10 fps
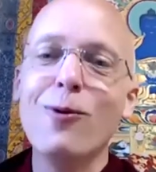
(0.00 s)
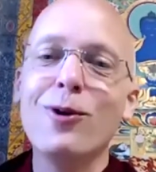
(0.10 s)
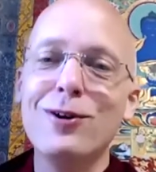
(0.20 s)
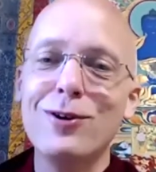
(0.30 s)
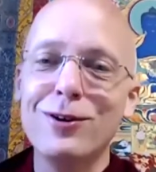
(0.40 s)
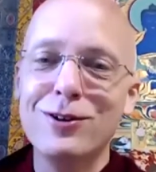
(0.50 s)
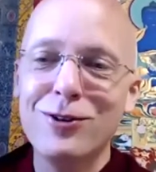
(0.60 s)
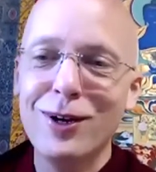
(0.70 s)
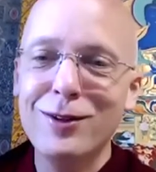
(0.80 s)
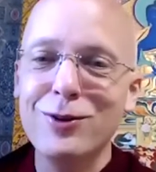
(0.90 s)
But when you're a
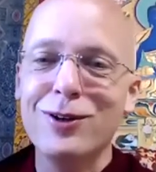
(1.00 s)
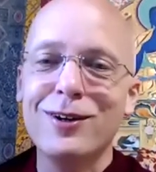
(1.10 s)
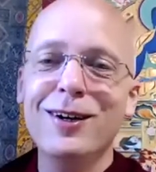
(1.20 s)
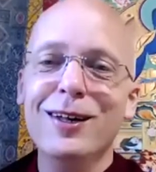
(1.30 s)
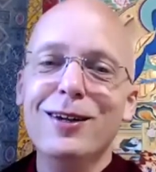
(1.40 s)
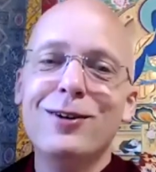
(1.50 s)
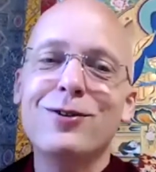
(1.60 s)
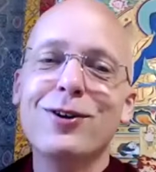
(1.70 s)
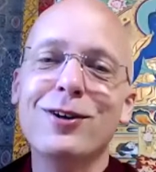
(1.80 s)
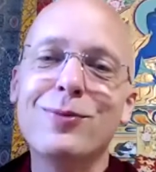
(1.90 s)
translator, you're trying